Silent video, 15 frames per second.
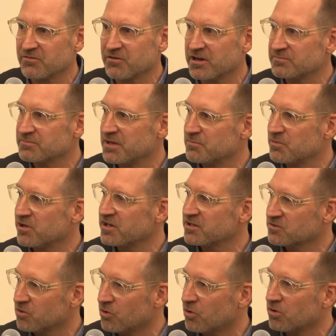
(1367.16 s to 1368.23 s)
around people like
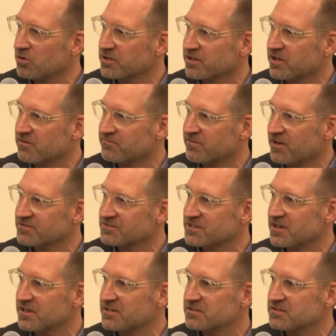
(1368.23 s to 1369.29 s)
Cole and
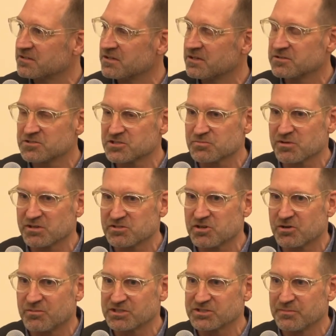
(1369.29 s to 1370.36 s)
Kilvante just brings so
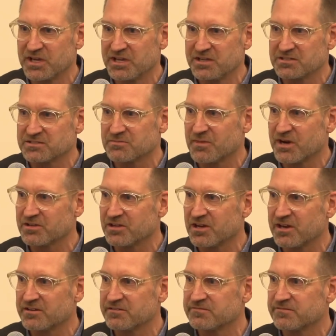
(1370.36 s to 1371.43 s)
much meaning to my
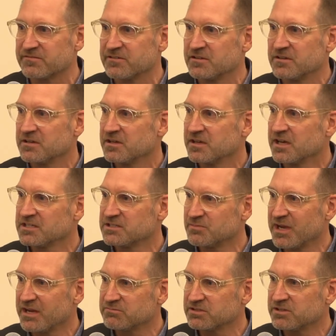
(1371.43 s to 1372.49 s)
life. And to
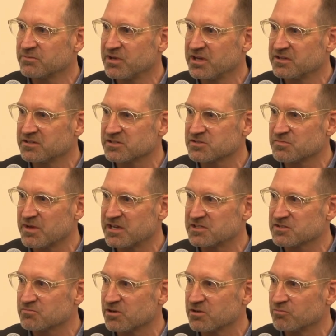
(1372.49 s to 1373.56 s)
be able to be in a
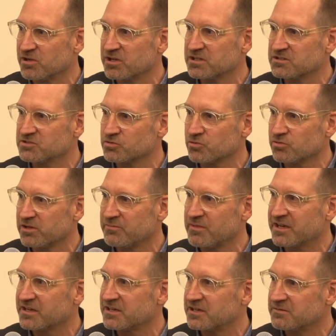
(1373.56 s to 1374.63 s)
space where we can truly
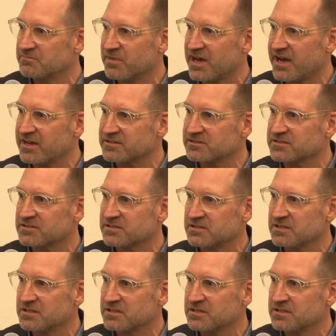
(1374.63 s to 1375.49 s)
make an impact